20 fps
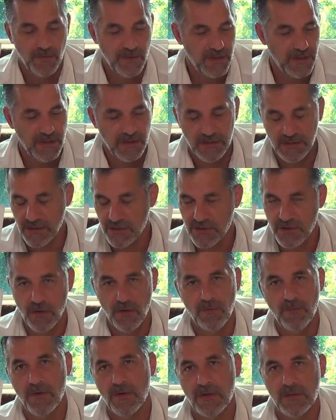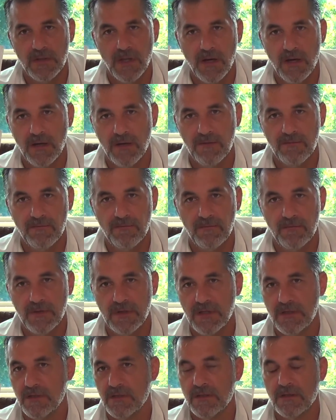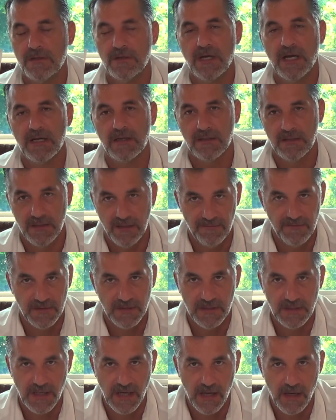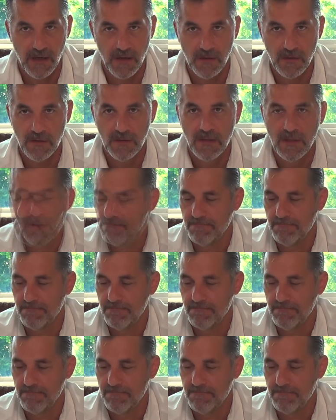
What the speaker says: We need to show more love. We need to learn how to live in the now.